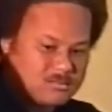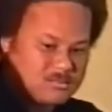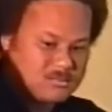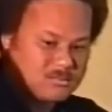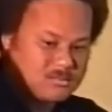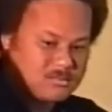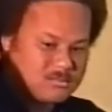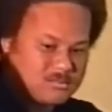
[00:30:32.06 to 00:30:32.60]

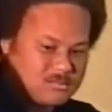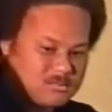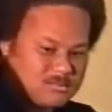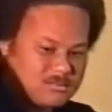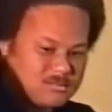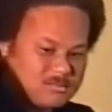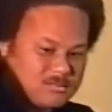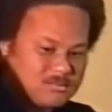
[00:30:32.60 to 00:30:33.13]

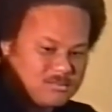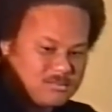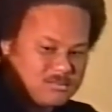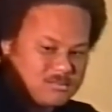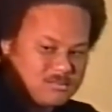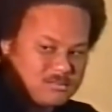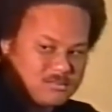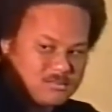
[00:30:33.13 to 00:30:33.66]

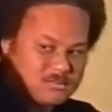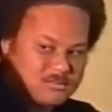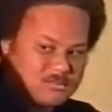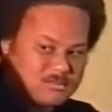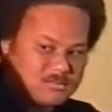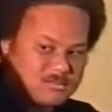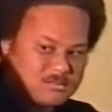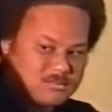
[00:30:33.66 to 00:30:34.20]

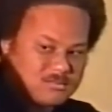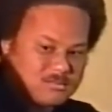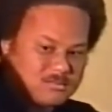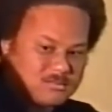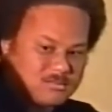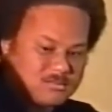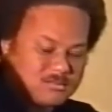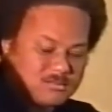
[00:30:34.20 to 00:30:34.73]

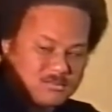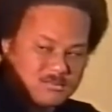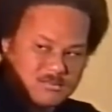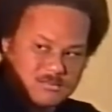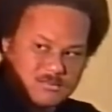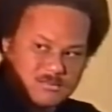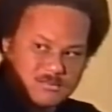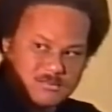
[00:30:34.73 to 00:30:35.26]

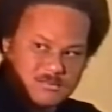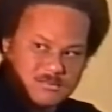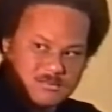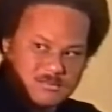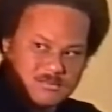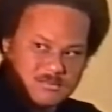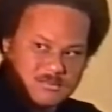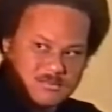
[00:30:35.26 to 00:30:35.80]

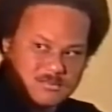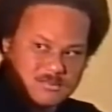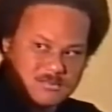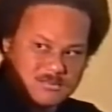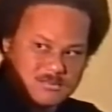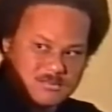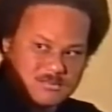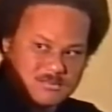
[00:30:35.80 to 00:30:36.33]

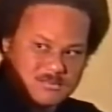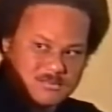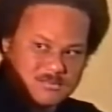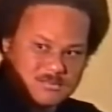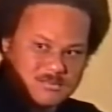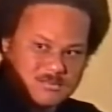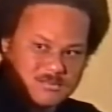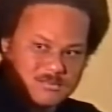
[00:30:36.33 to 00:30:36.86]

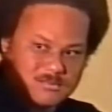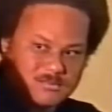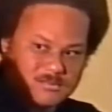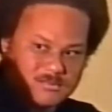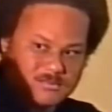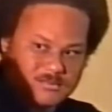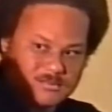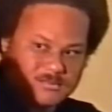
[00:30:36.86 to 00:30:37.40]

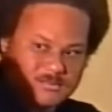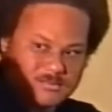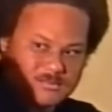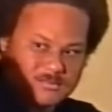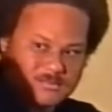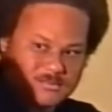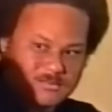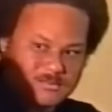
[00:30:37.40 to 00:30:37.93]

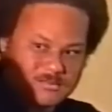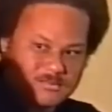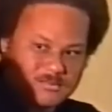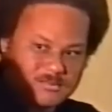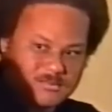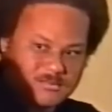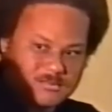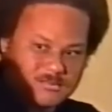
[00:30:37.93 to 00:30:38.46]

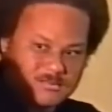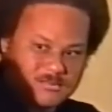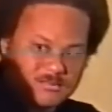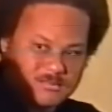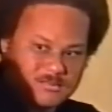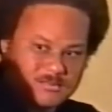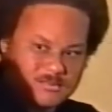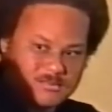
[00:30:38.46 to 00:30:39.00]

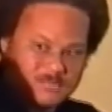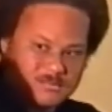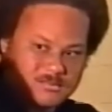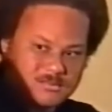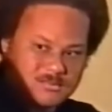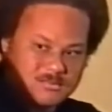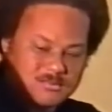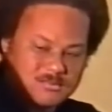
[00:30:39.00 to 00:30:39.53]

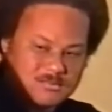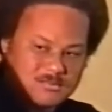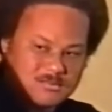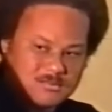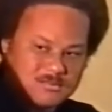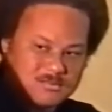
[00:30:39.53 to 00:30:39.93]
[no speech]